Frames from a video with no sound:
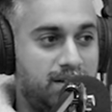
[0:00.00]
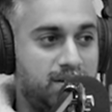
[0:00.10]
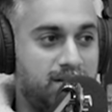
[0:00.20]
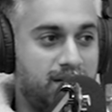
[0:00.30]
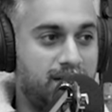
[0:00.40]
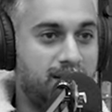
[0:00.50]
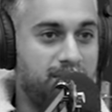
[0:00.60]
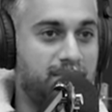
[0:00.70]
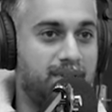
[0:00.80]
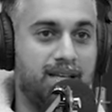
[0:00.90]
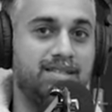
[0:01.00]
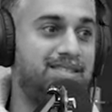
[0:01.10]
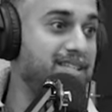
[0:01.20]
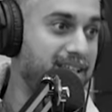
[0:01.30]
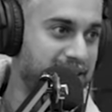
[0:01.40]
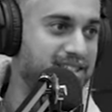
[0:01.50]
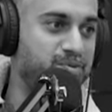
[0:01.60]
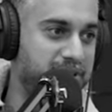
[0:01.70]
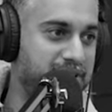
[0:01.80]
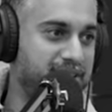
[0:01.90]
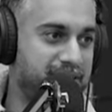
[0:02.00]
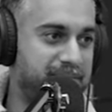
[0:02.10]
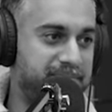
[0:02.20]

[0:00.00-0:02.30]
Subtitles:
you know, than seeing someone.